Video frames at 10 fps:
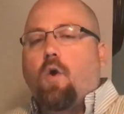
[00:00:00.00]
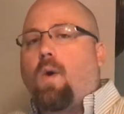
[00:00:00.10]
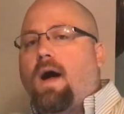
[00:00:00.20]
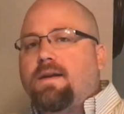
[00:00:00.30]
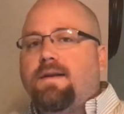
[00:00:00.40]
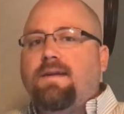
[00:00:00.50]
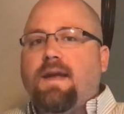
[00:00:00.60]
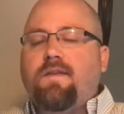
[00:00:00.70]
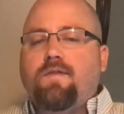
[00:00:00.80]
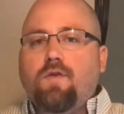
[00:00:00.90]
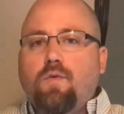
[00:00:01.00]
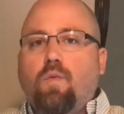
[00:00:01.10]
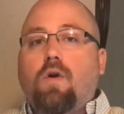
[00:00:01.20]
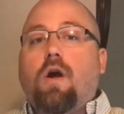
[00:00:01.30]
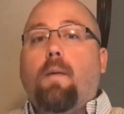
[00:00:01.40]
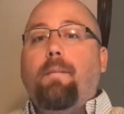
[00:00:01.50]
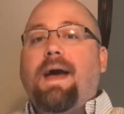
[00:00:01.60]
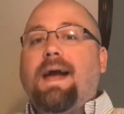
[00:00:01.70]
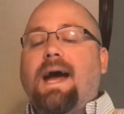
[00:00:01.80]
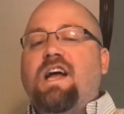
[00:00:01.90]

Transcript: go on to day two will come back